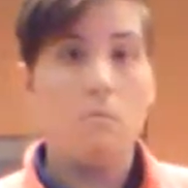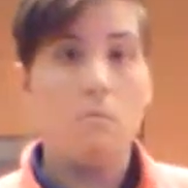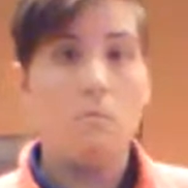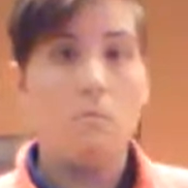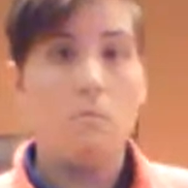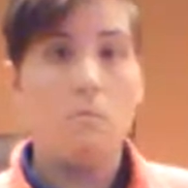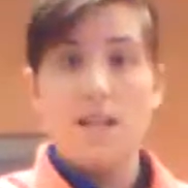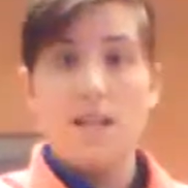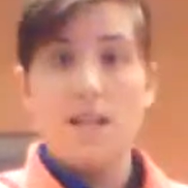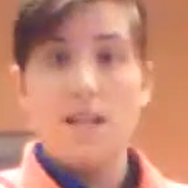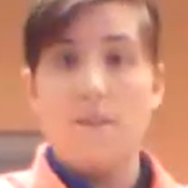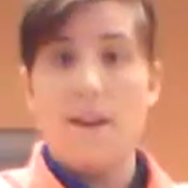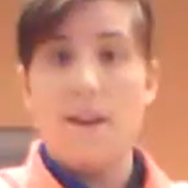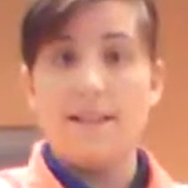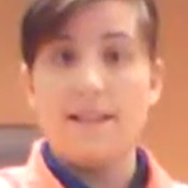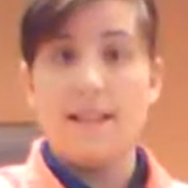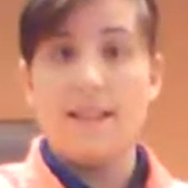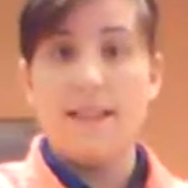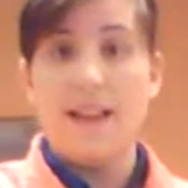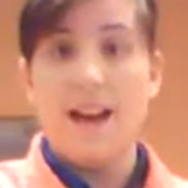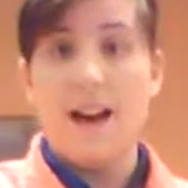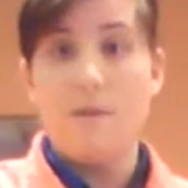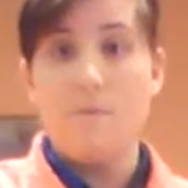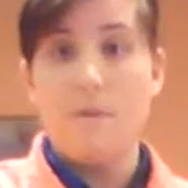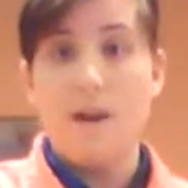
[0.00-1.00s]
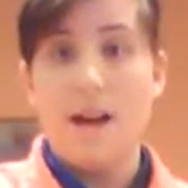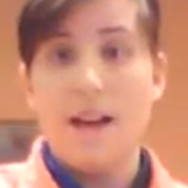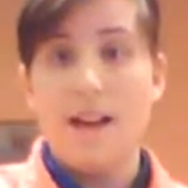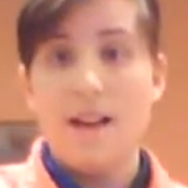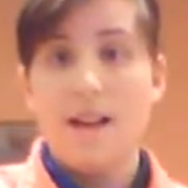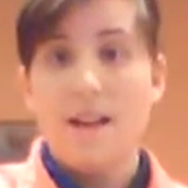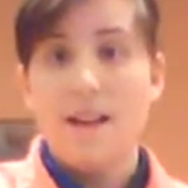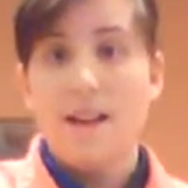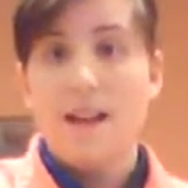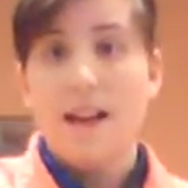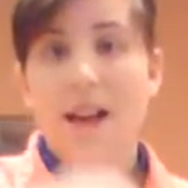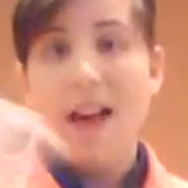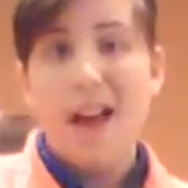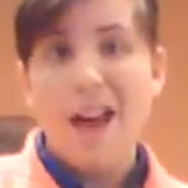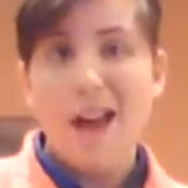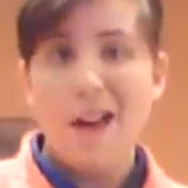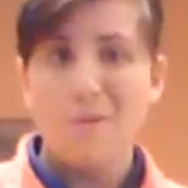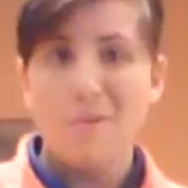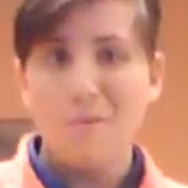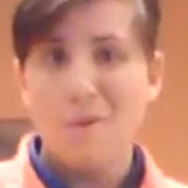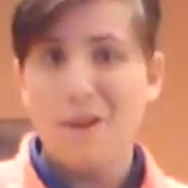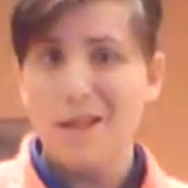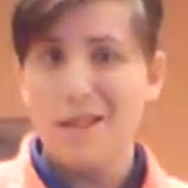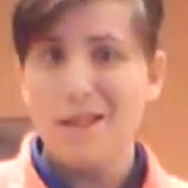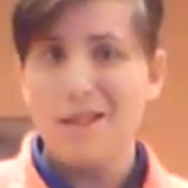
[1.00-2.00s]
one is facing that way
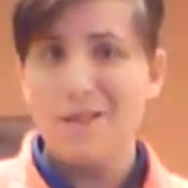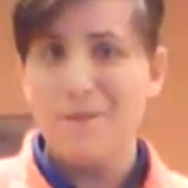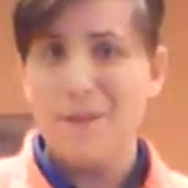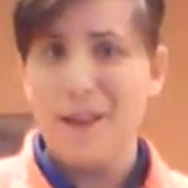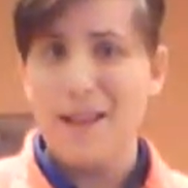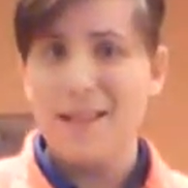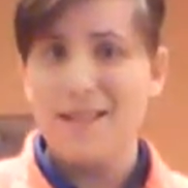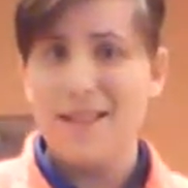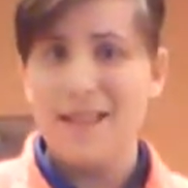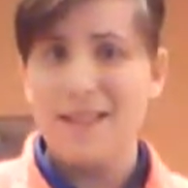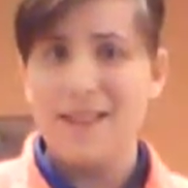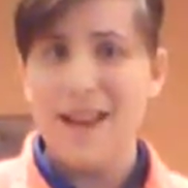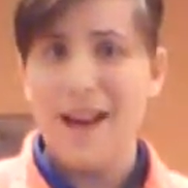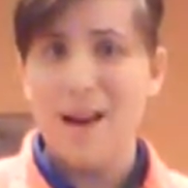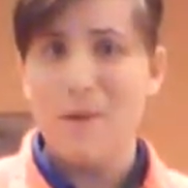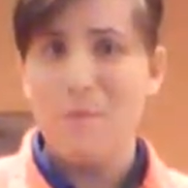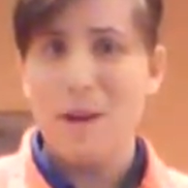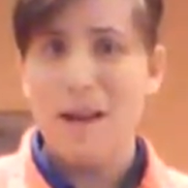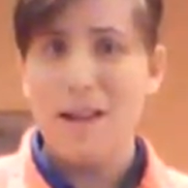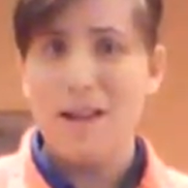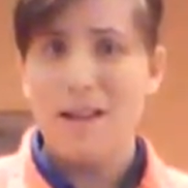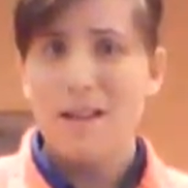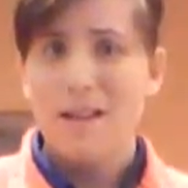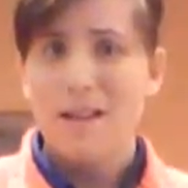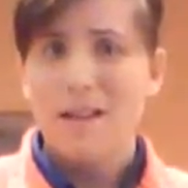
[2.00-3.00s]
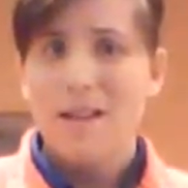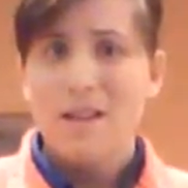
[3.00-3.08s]
and one is facing that way.